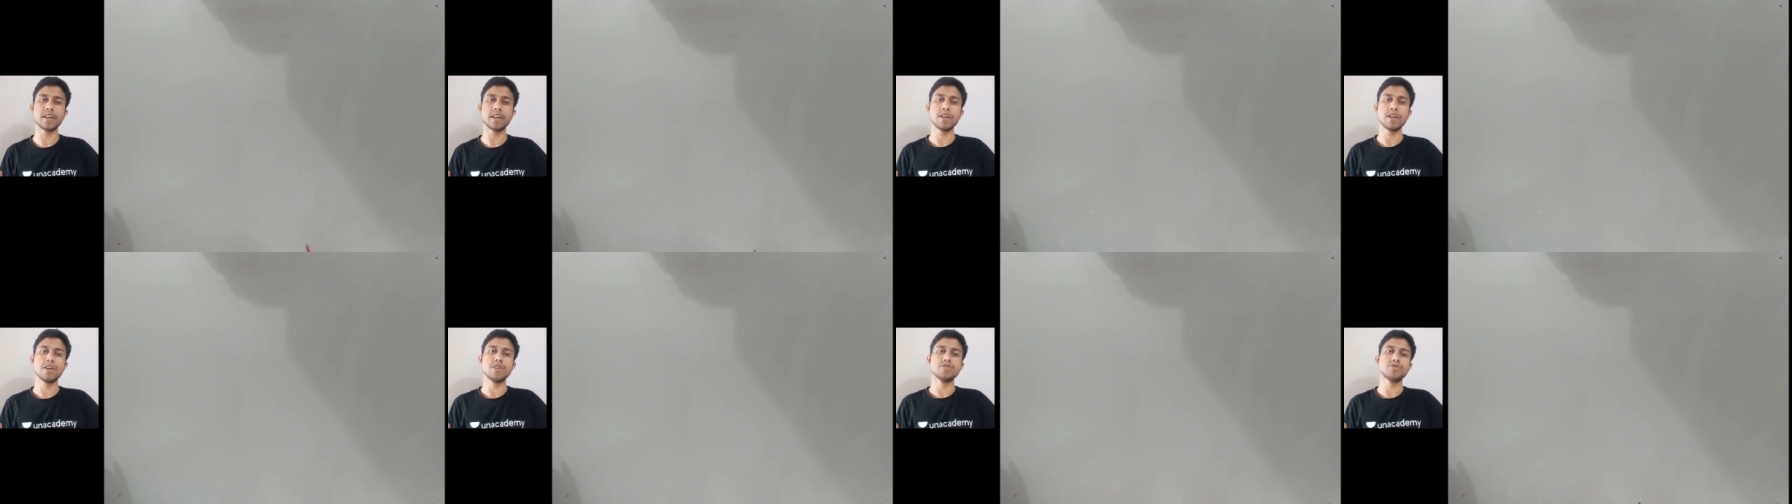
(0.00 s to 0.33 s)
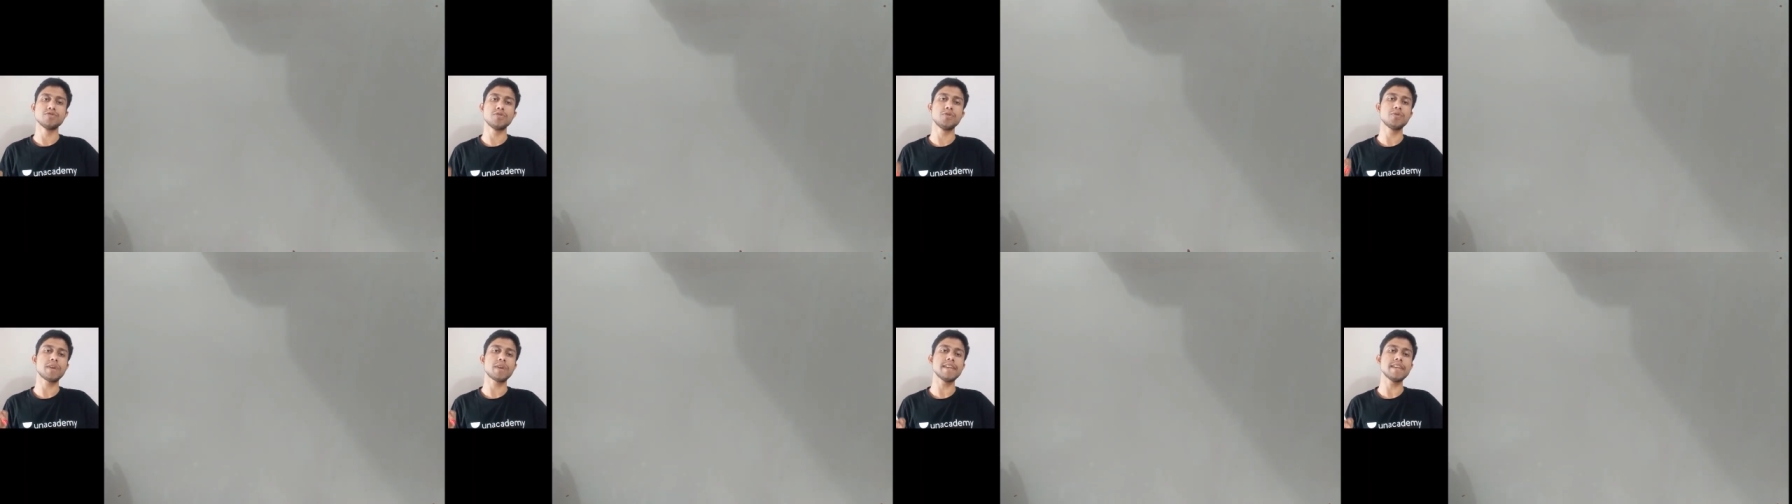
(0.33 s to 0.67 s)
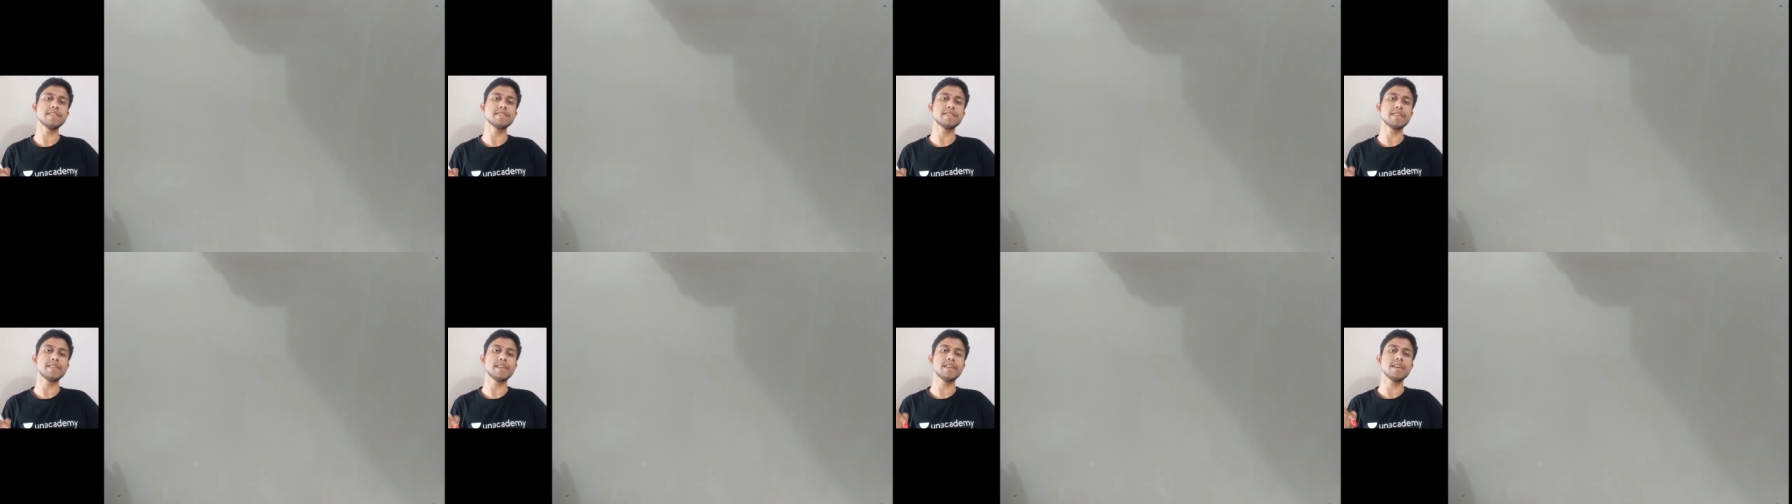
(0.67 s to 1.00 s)
So you can
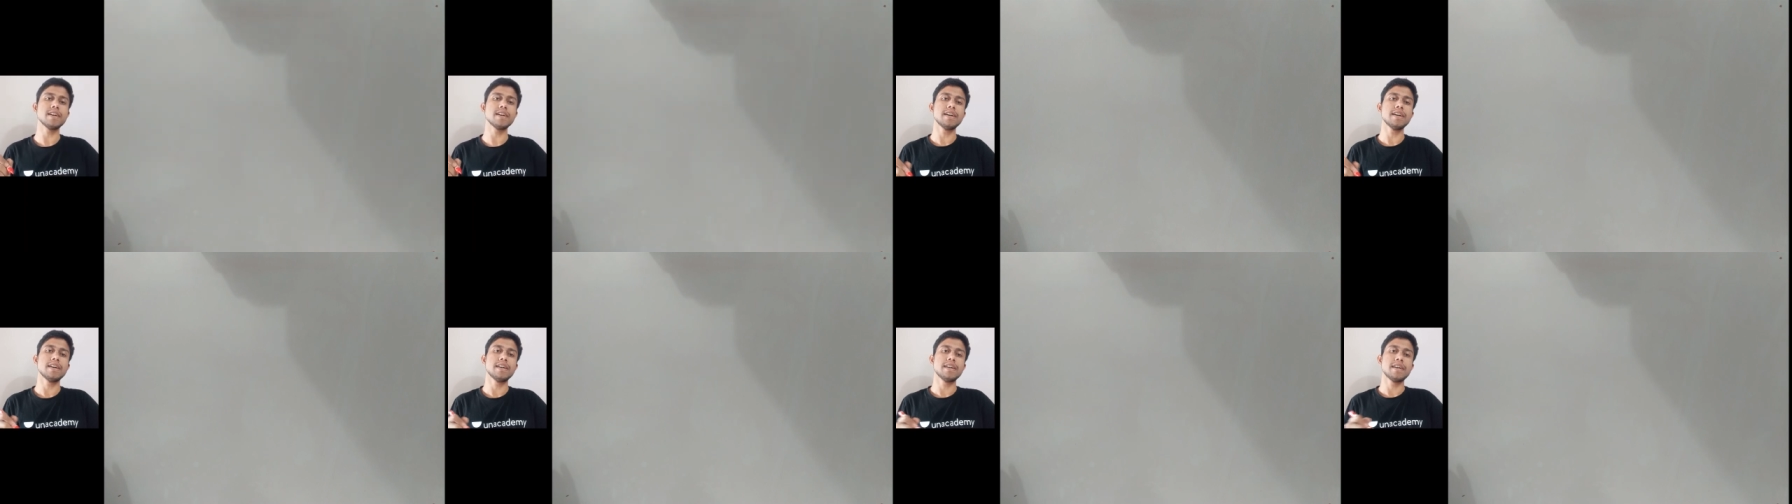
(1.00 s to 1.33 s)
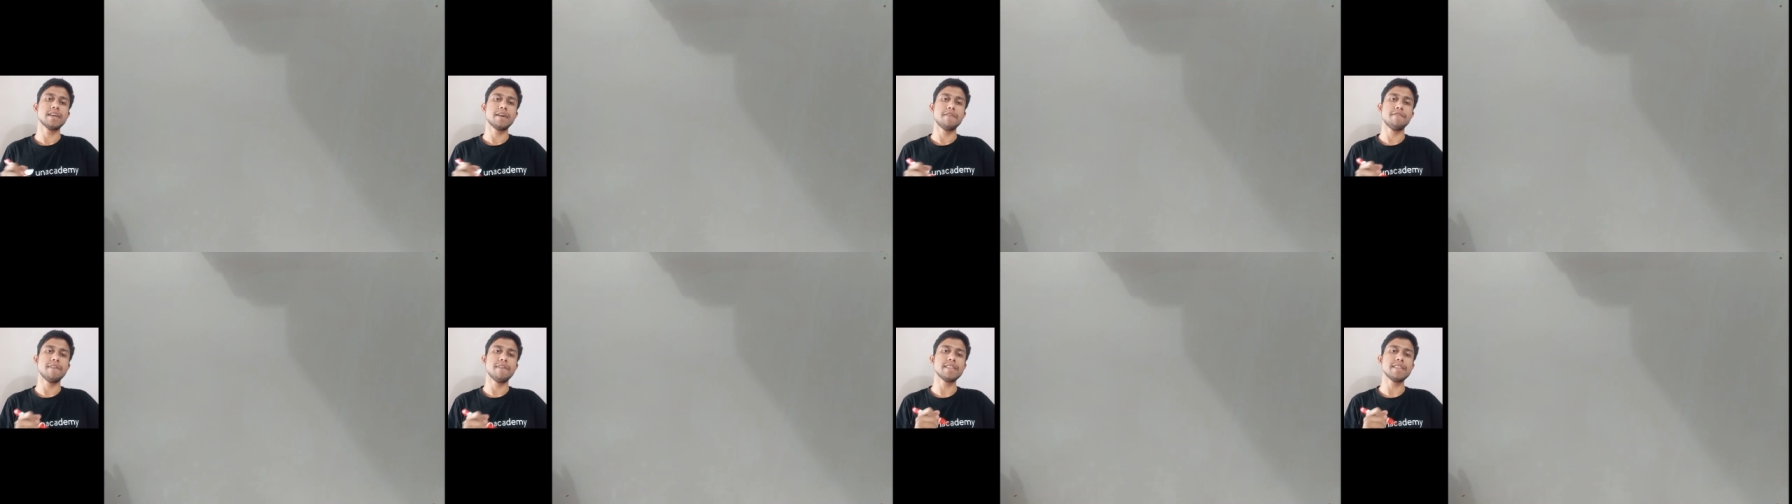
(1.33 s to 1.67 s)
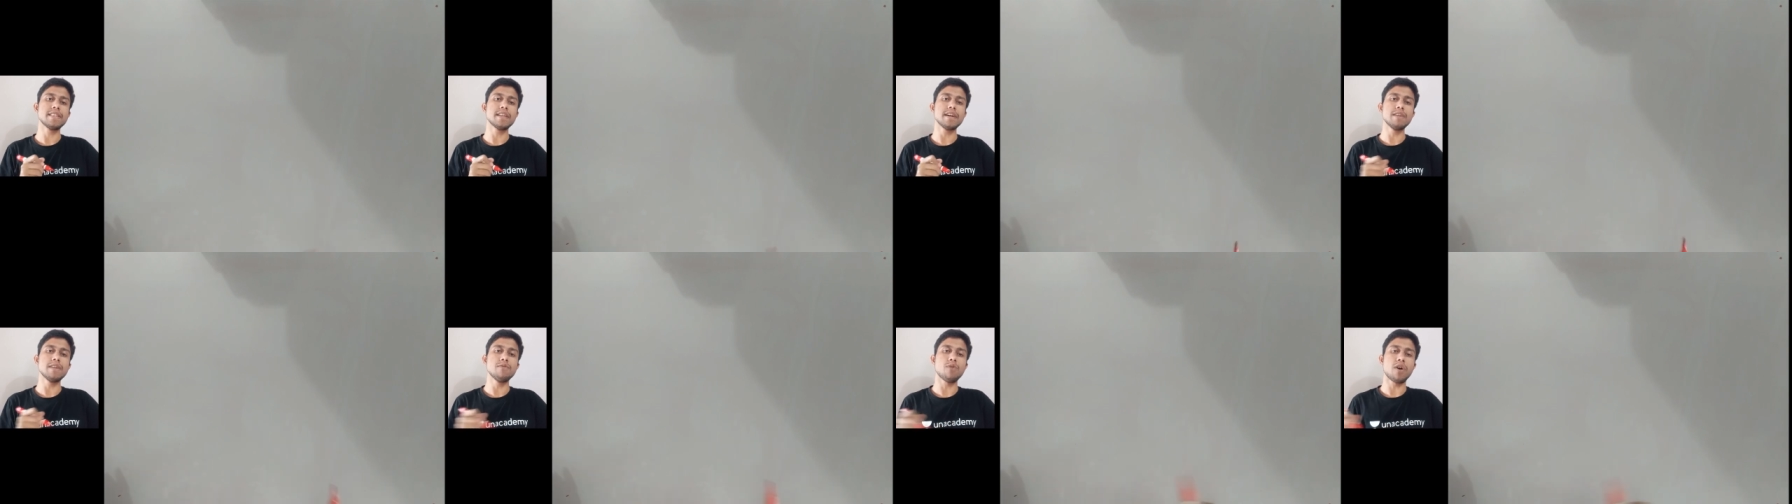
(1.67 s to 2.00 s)
see when
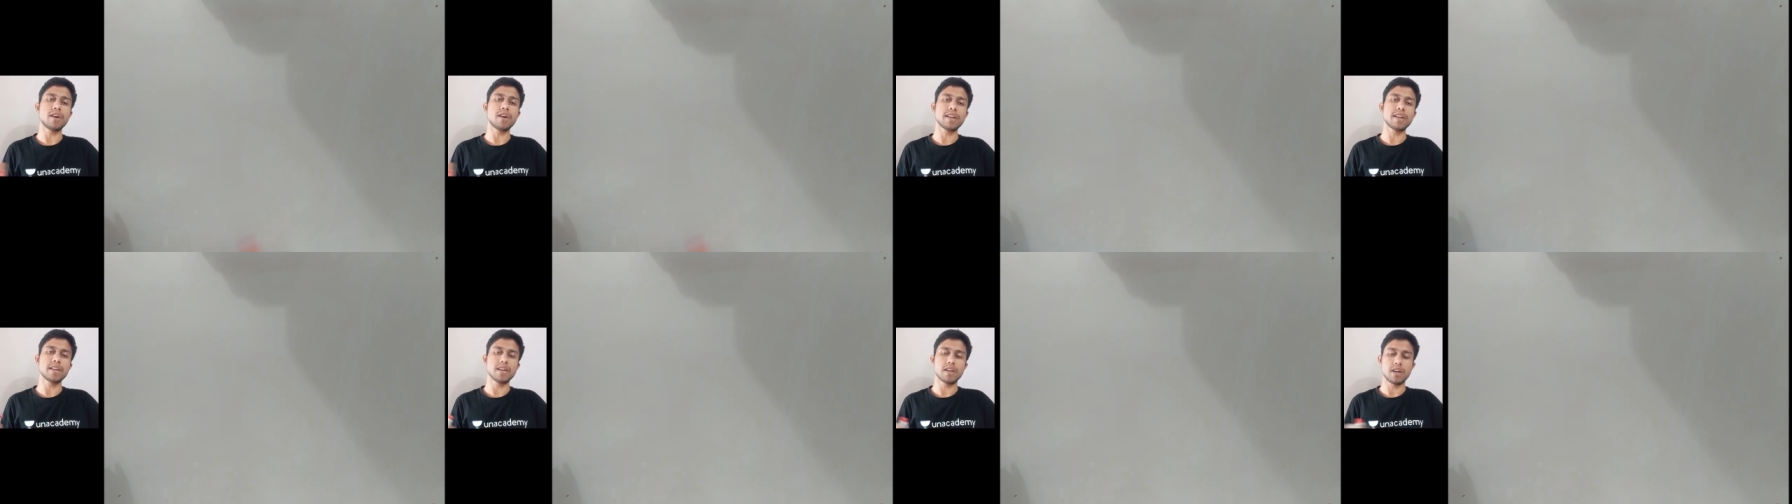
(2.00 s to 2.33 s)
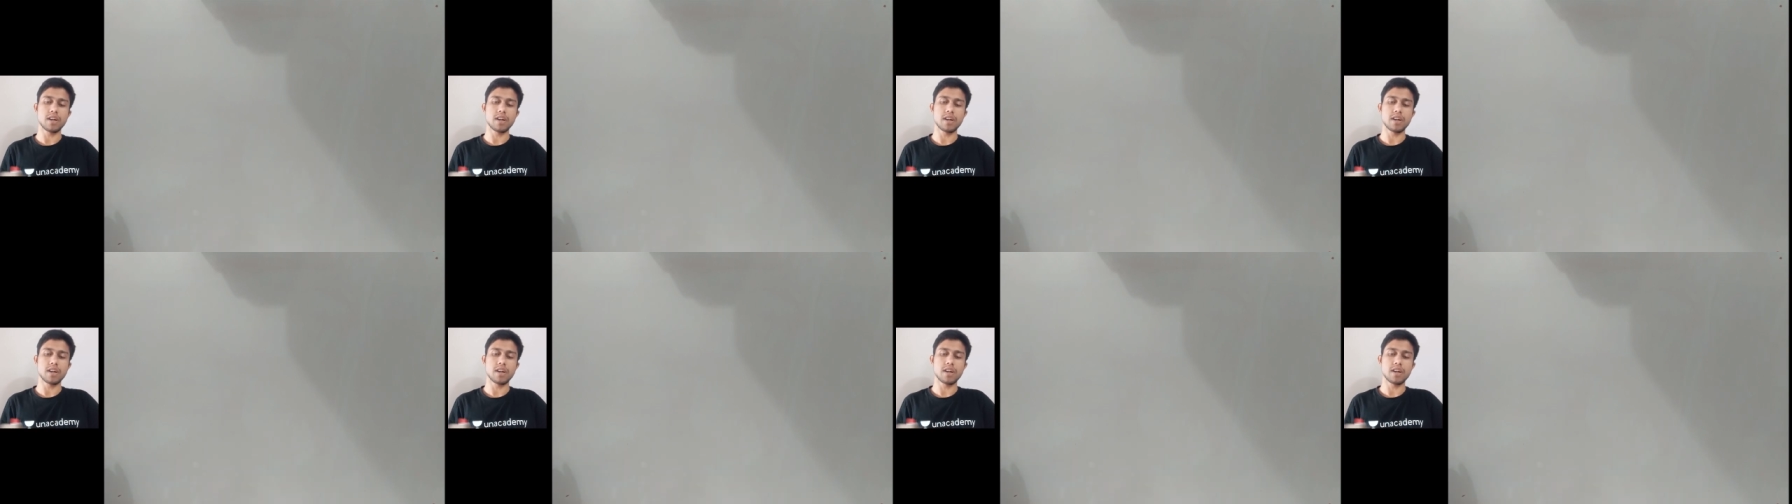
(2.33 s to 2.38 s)
the water